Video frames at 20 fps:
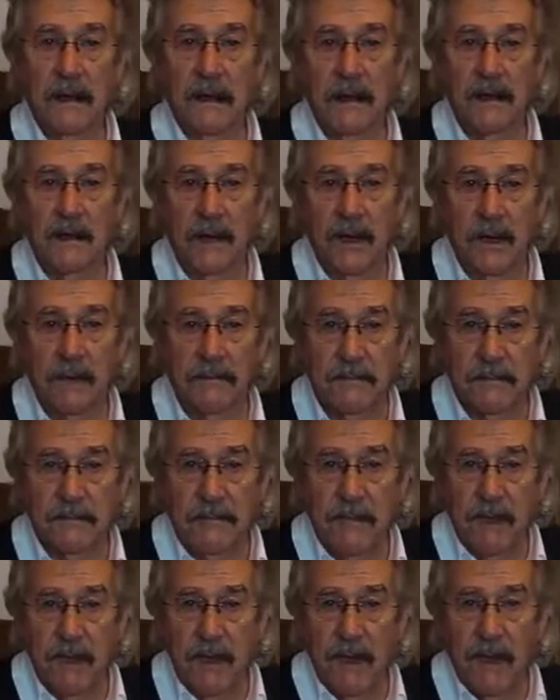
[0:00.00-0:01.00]
Not quite.
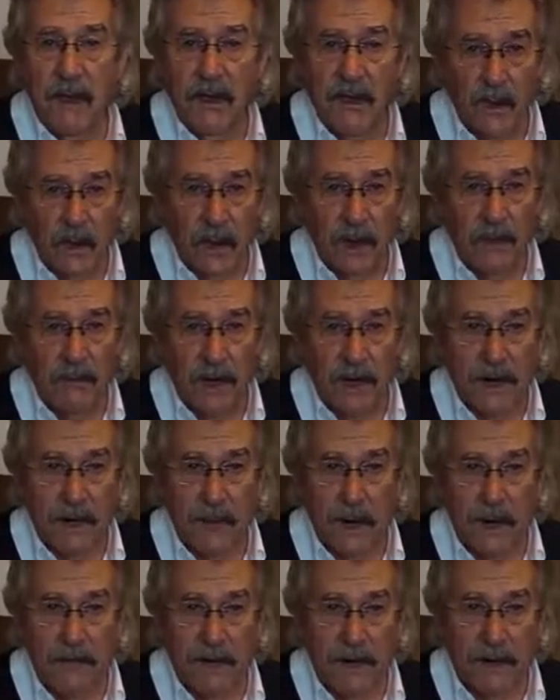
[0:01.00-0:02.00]
You are right
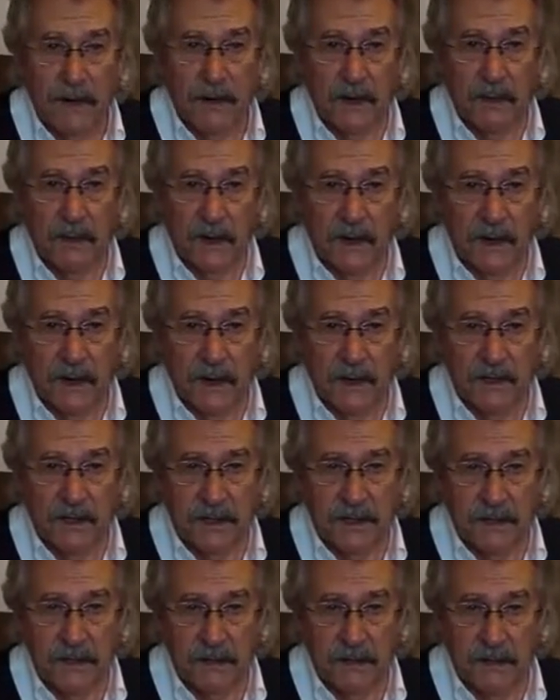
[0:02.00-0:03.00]
about the carbon
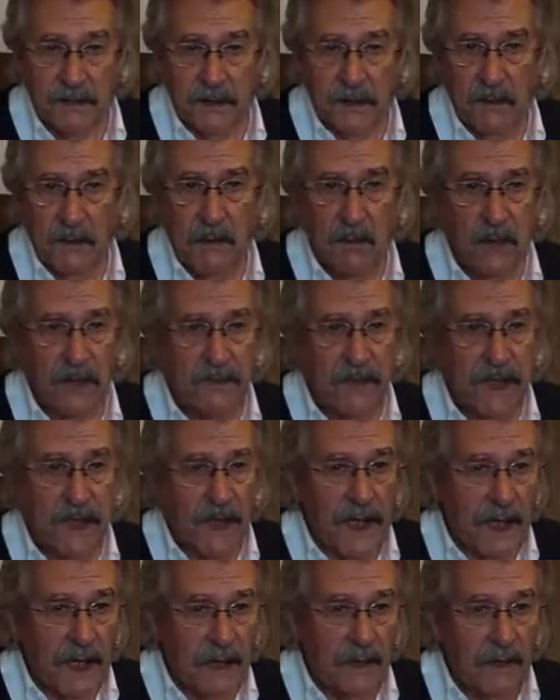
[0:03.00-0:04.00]
content, but
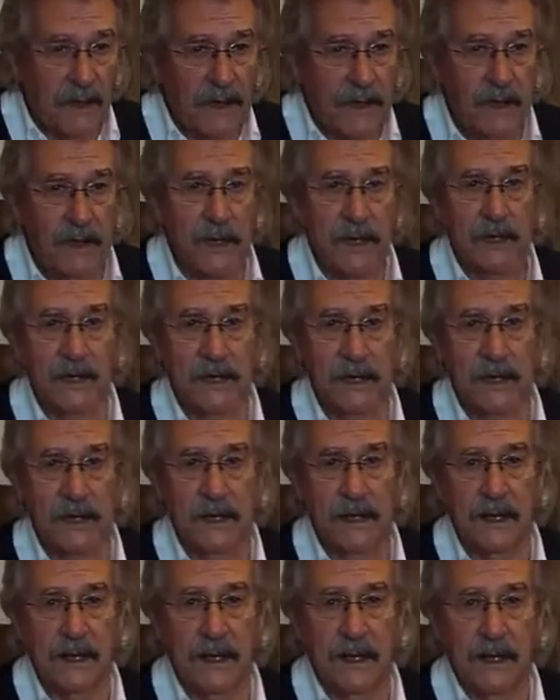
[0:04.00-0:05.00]
the alloy
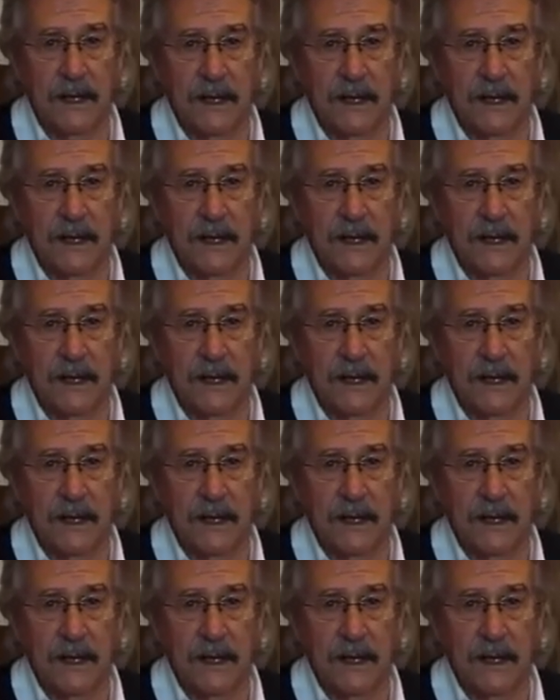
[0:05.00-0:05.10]
content